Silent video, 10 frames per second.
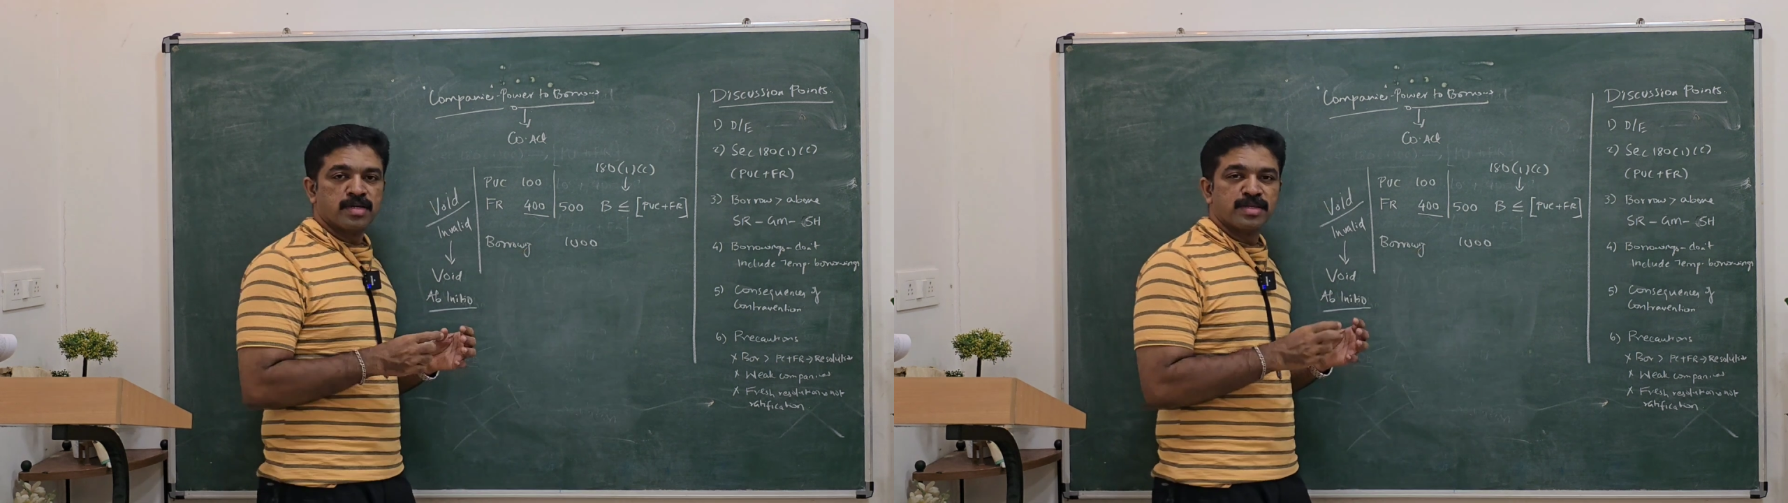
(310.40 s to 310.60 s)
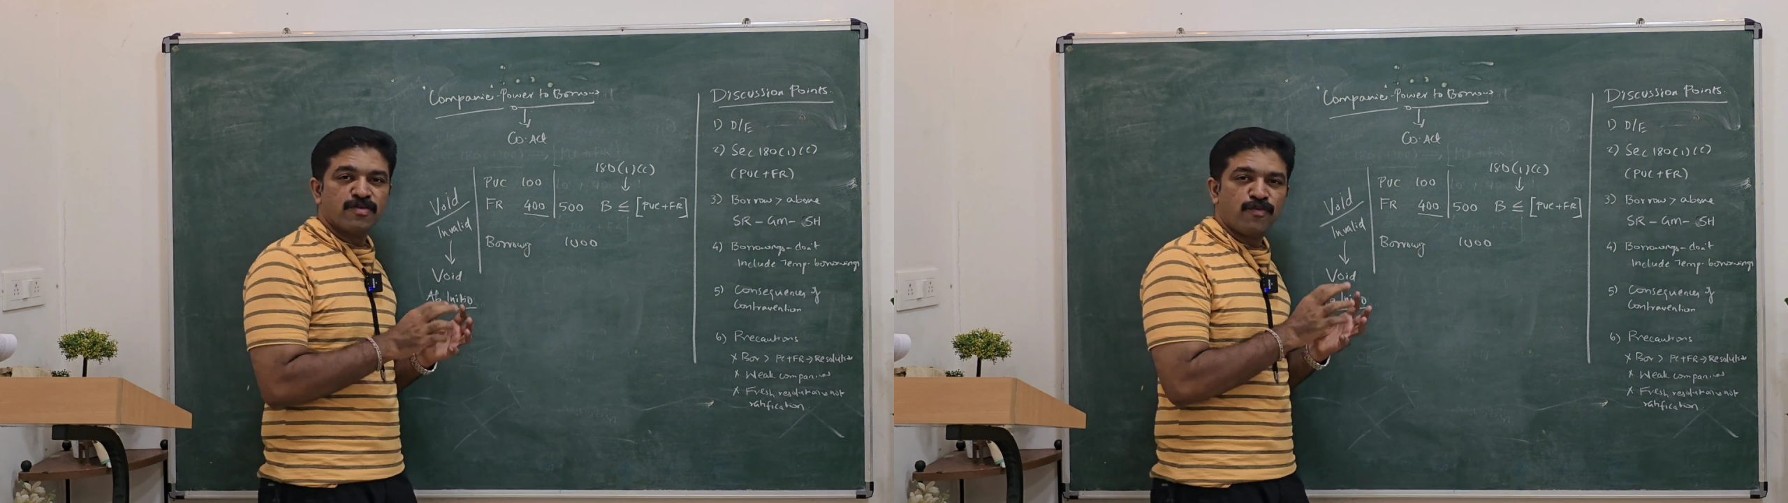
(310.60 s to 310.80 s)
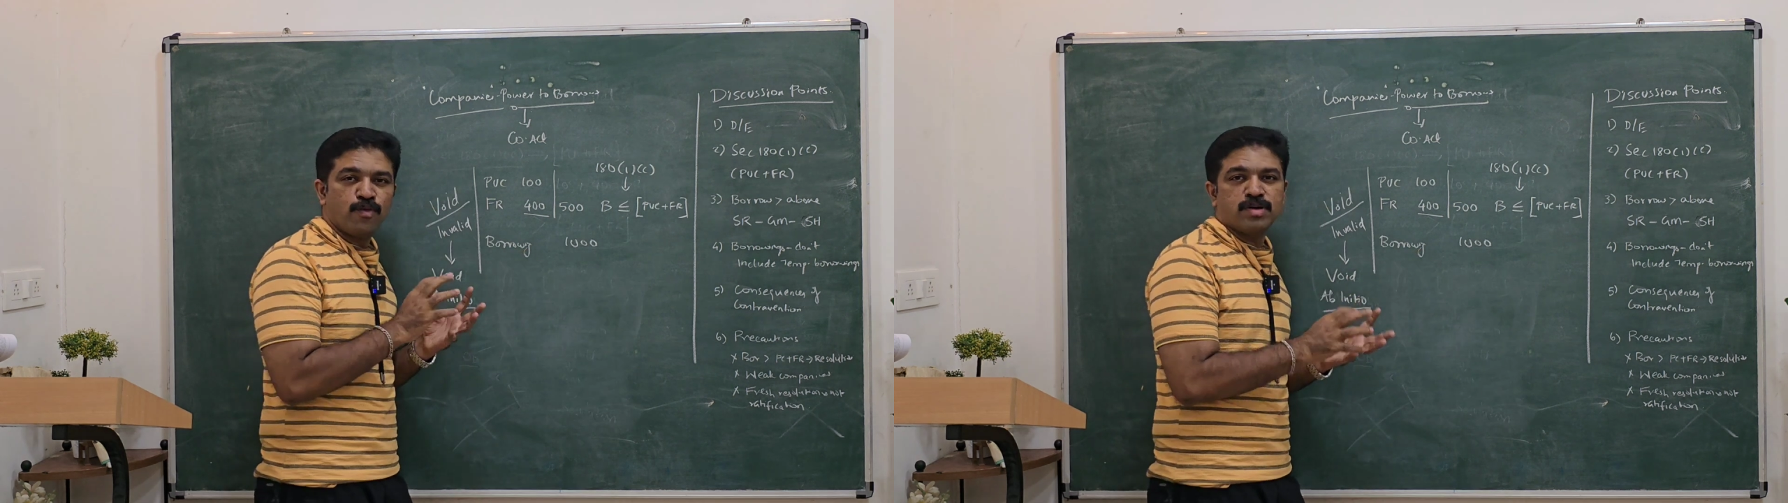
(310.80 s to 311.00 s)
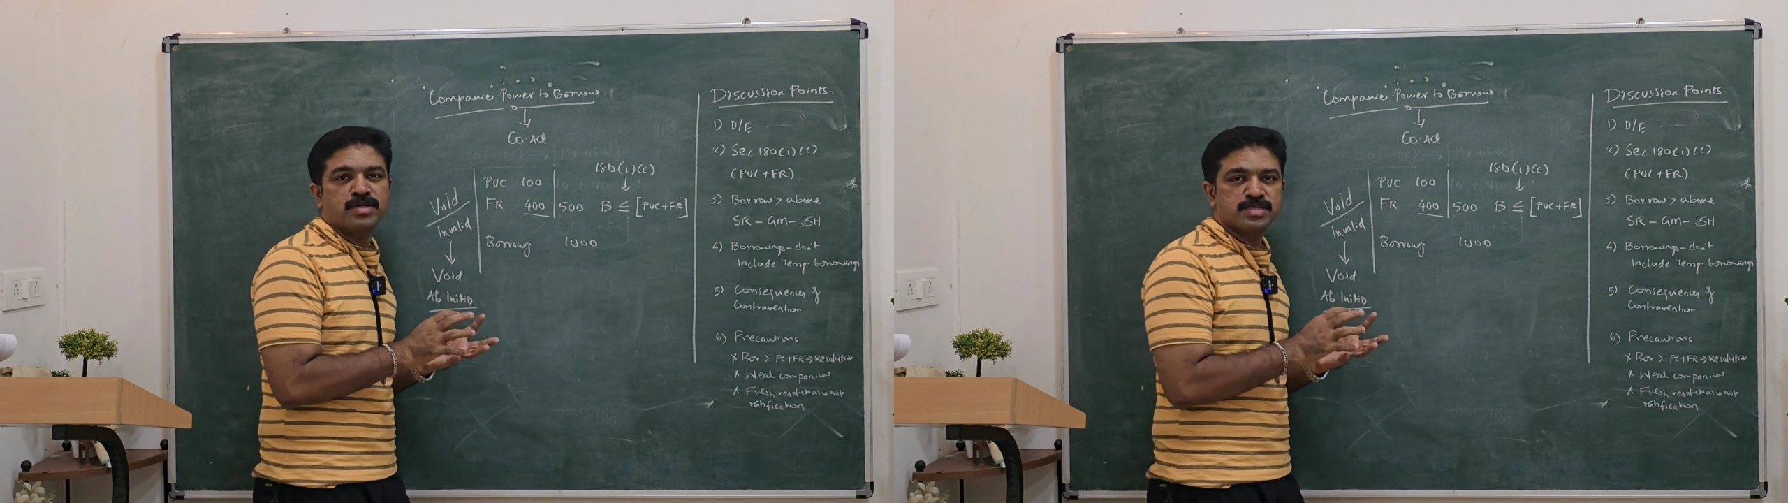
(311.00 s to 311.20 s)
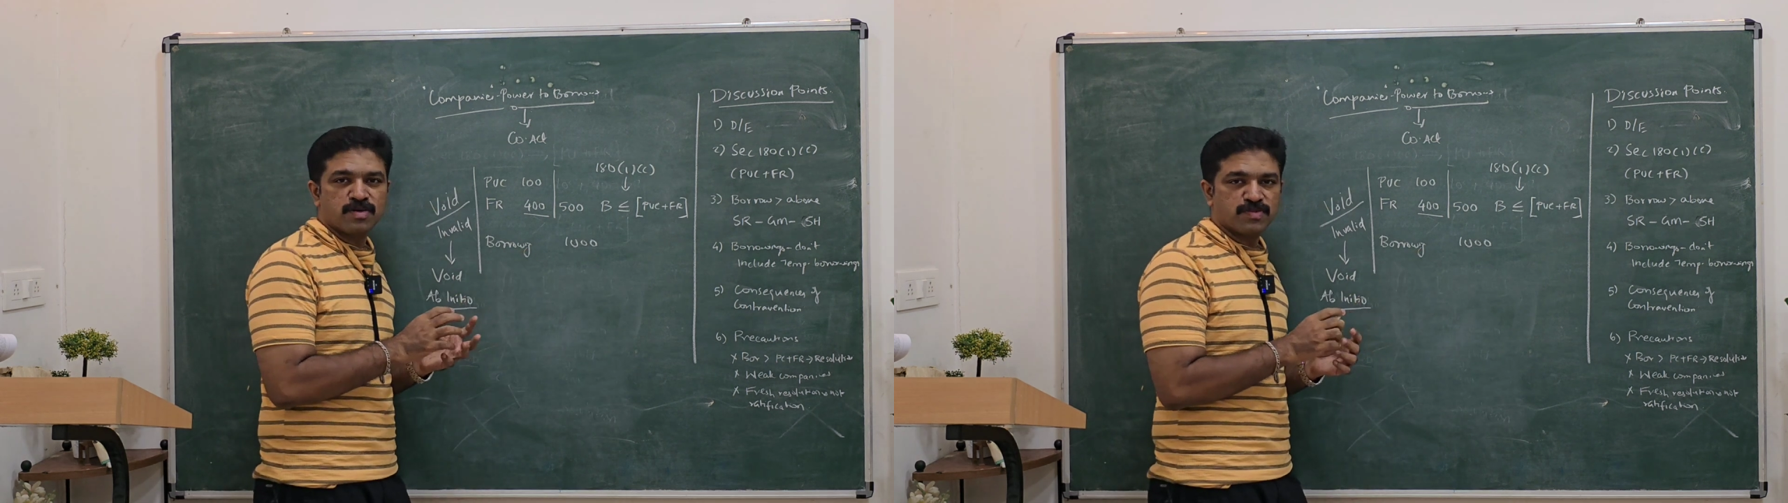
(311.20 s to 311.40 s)
The
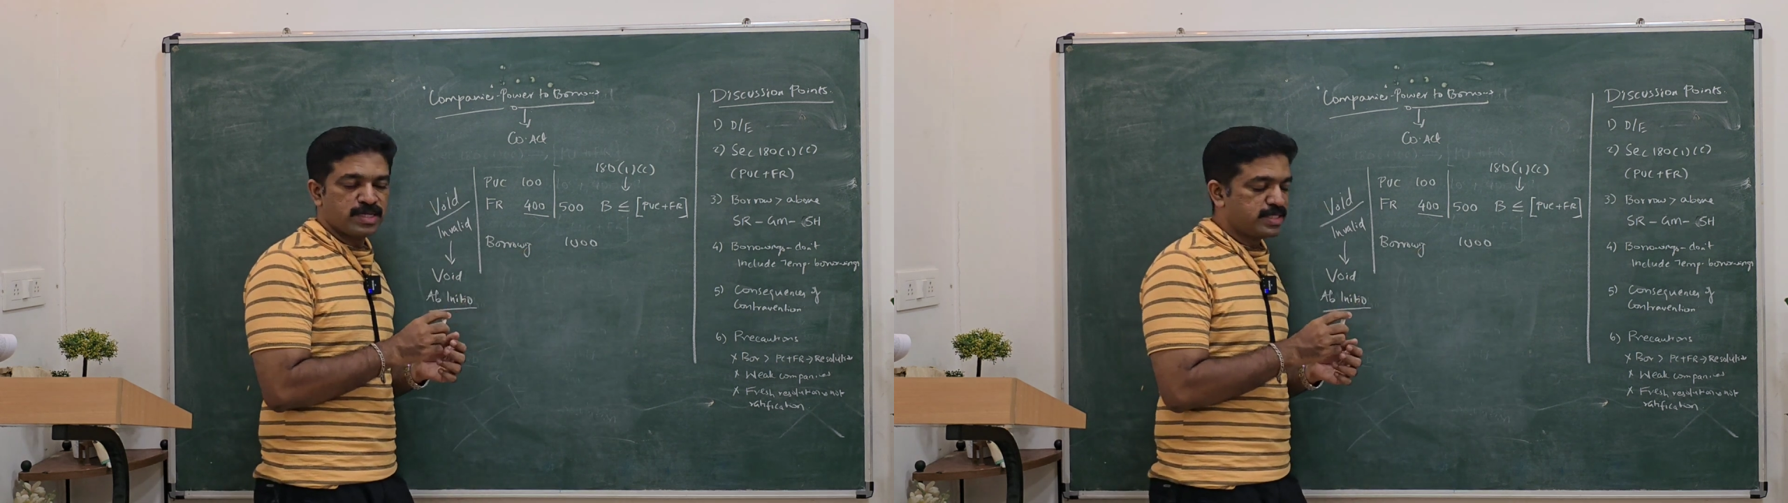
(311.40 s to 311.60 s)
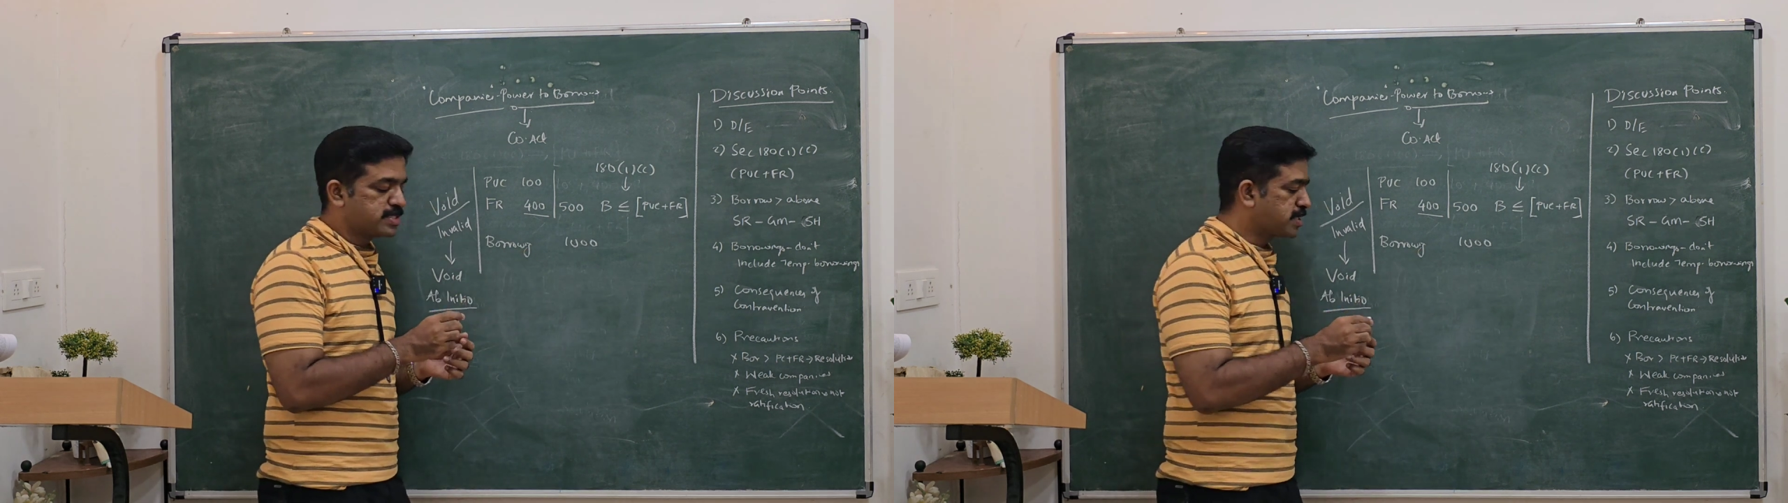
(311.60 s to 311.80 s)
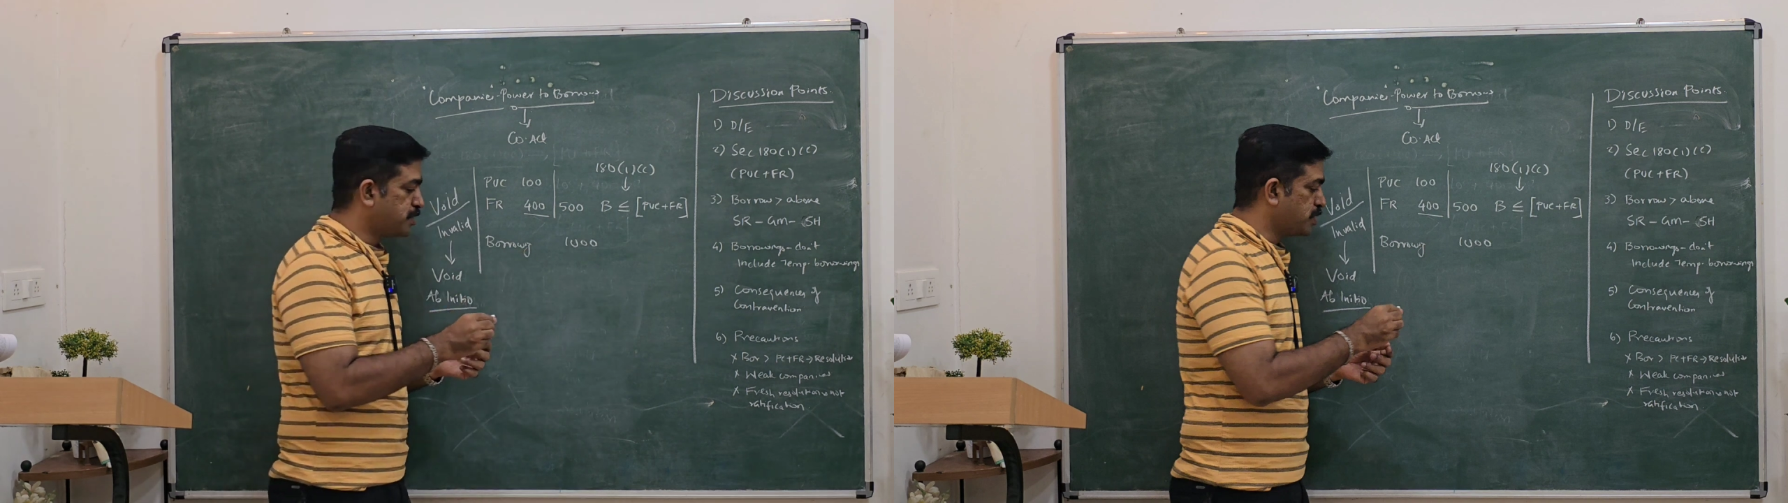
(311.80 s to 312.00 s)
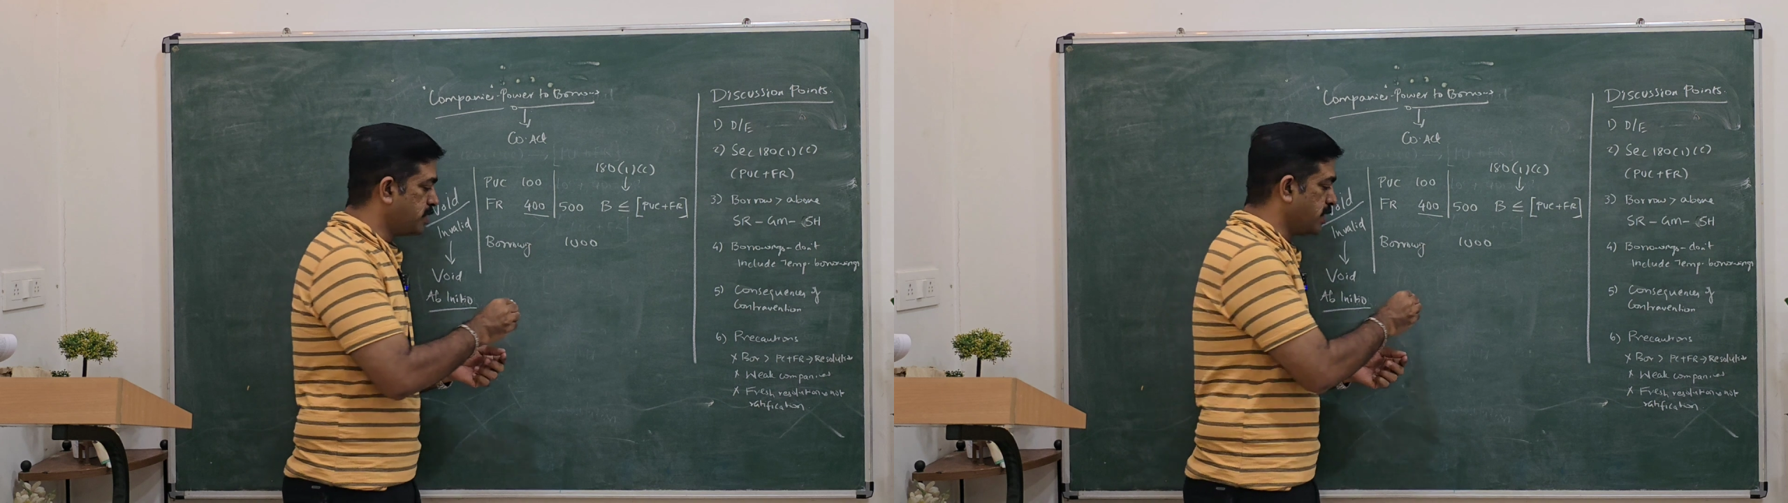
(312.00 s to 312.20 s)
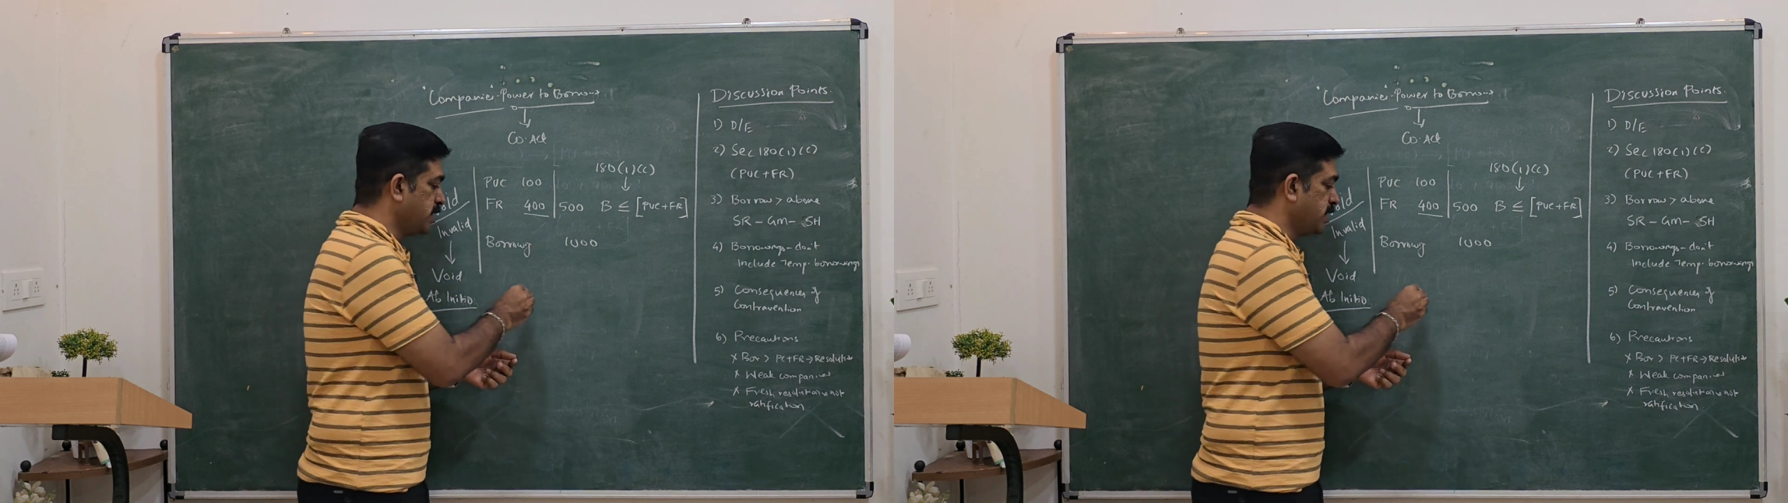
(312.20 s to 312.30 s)
focus of the discussion